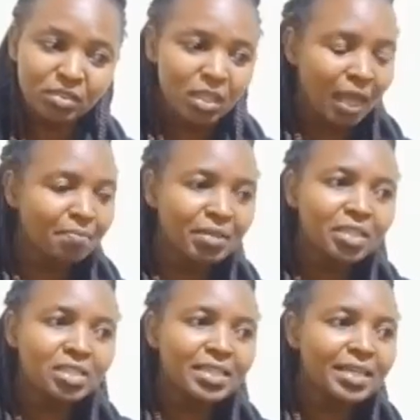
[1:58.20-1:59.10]
I mean,
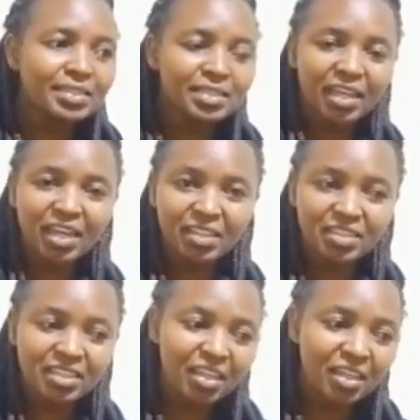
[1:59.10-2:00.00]
it's just the other
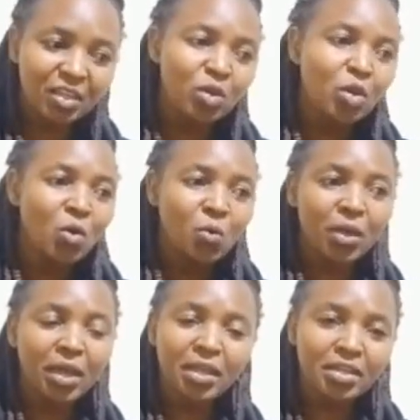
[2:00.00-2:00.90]
day
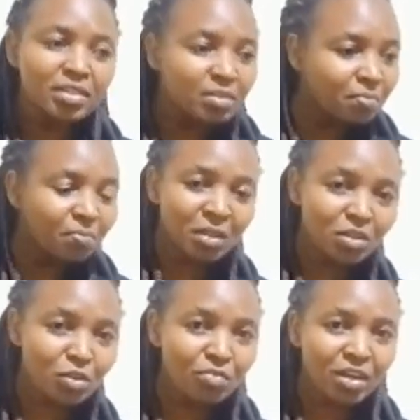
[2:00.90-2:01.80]
when
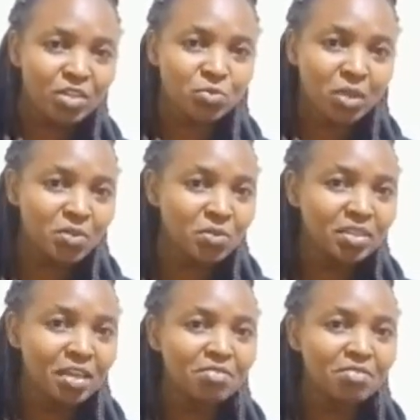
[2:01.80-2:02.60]
many of us were doing their